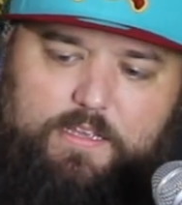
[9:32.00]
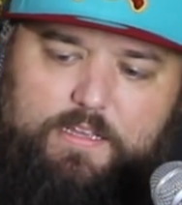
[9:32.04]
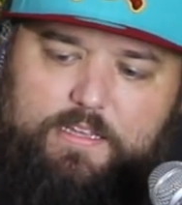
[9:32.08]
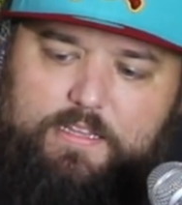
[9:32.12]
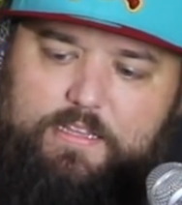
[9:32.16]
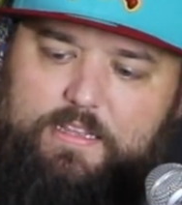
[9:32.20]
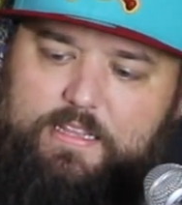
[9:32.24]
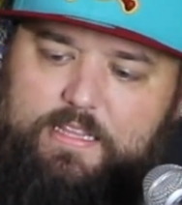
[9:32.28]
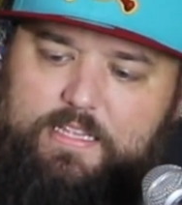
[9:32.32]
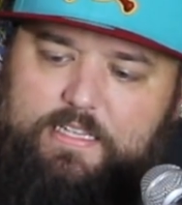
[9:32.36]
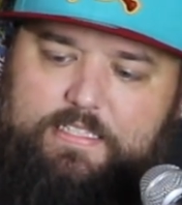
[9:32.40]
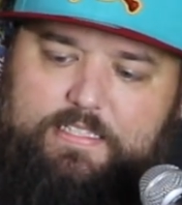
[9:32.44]

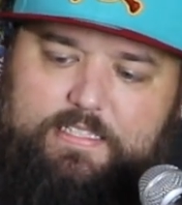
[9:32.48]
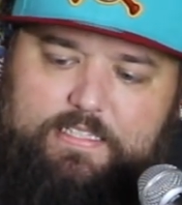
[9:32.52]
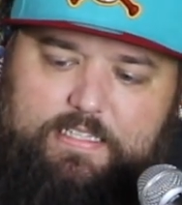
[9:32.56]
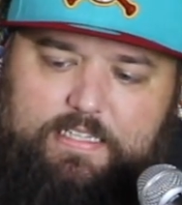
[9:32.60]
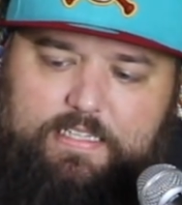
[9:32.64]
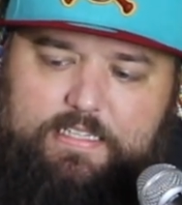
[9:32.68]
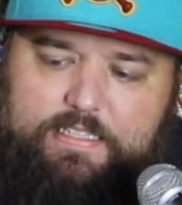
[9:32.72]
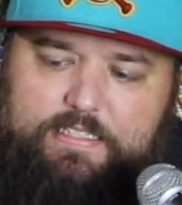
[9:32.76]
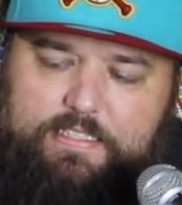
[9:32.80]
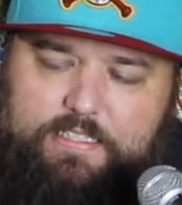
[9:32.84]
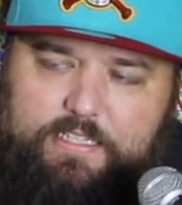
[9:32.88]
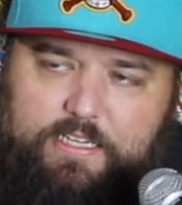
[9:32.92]
This
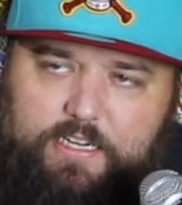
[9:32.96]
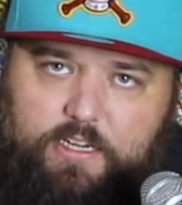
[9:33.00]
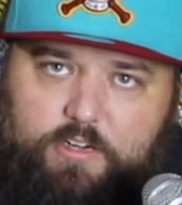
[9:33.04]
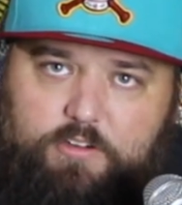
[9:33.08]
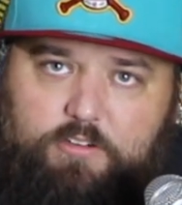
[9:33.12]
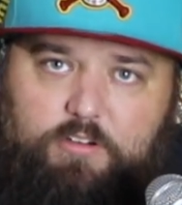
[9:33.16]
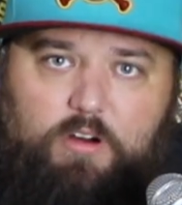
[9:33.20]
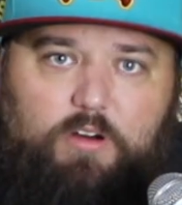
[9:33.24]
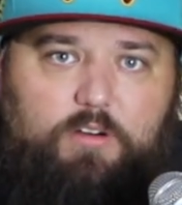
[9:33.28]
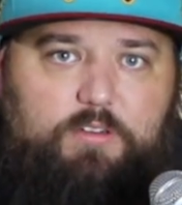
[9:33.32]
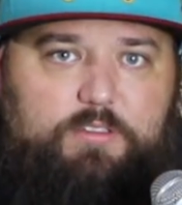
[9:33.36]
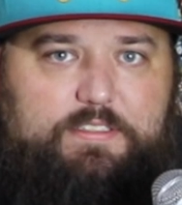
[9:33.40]
is going to
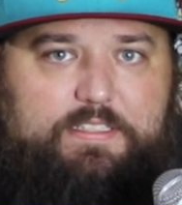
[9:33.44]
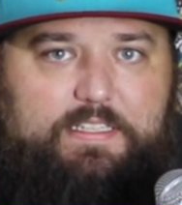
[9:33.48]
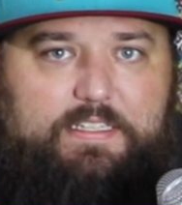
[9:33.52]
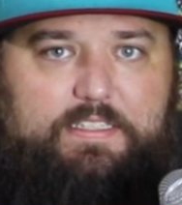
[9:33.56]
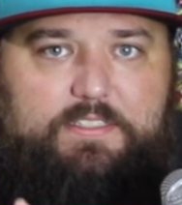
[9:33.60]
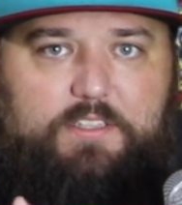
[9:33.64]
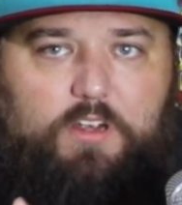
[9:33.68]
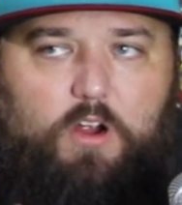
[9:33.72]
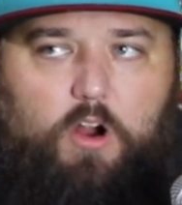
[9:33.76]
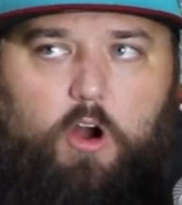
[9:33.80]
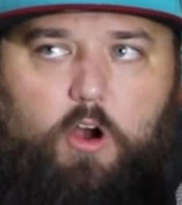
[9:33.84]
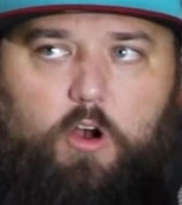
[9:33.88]
close
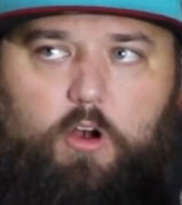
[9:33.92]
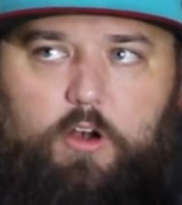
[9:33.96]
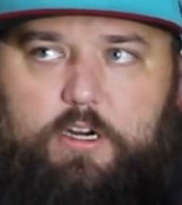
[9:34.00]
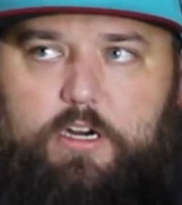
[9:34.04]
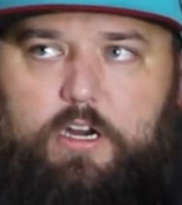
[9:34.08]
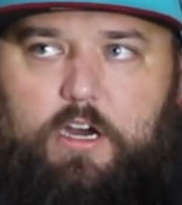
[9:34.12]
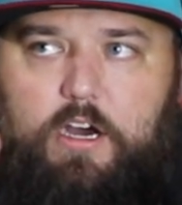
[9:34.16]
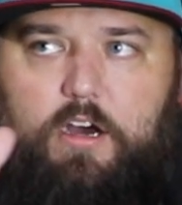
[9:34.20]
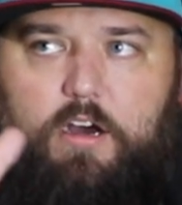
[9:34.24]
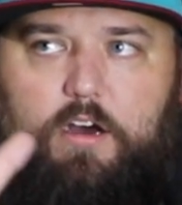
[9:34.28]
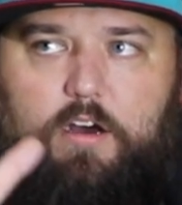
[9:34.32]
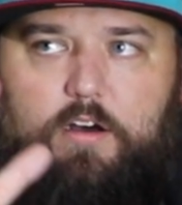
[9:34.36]
this
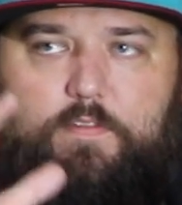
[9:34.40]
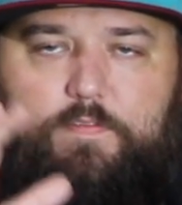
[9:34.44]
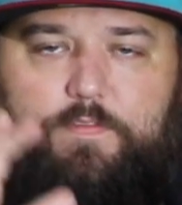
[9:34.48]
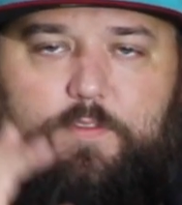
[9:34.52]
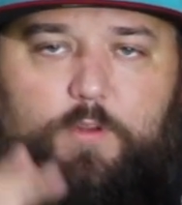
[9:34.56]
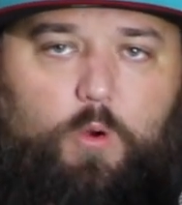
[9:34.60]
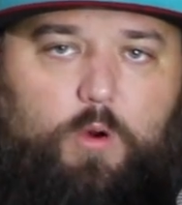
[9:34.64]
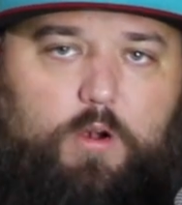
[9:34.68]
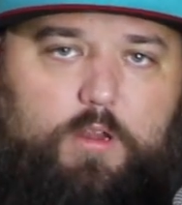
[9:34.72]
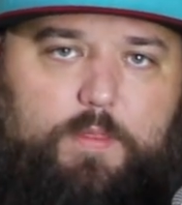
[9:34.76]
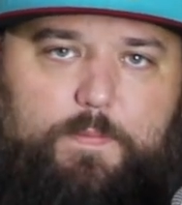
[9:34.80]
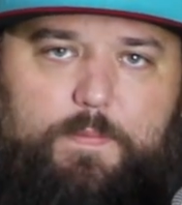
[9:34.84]
arc of
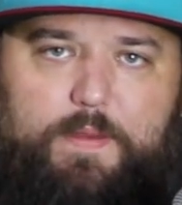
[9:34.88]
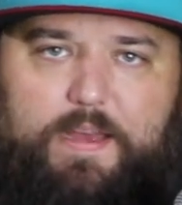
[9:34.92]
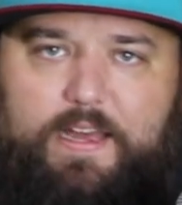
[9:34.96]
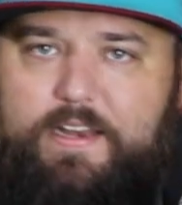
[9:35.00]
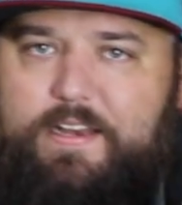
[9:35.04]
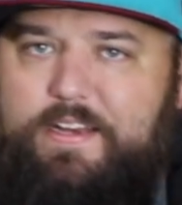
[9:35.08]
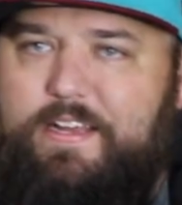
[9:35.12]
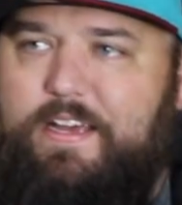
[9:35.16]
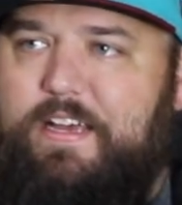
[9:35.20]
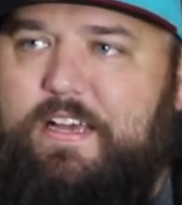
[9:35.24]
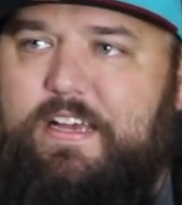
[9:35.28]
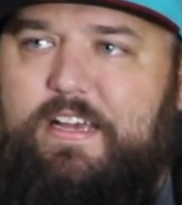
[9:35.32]
North
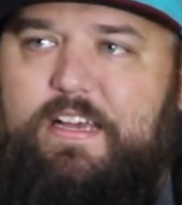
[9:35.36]
Bend.